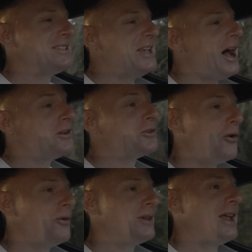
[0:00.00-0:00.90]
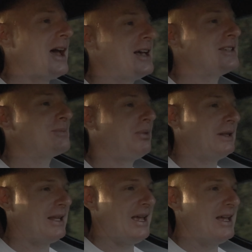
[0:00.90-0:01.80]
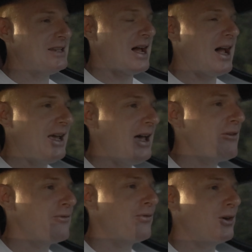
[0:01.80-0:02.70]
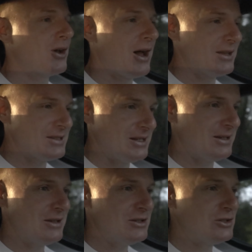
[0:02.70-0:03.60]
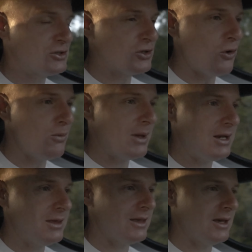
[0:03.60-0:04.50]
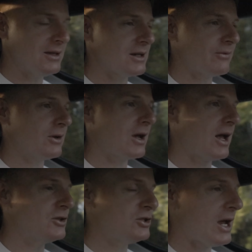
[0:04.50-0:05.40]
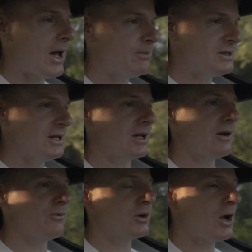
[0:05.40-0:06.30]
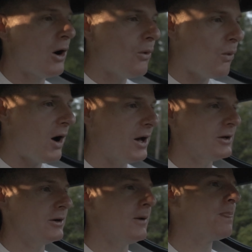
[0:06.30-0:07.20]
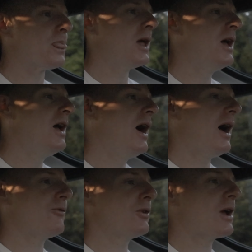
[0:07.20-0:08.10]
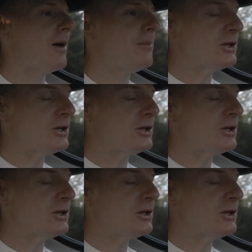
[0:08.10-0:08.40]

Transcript: not going as planned. I have forgotten so many things. I forgot chapstick. I forgot water. I forgot my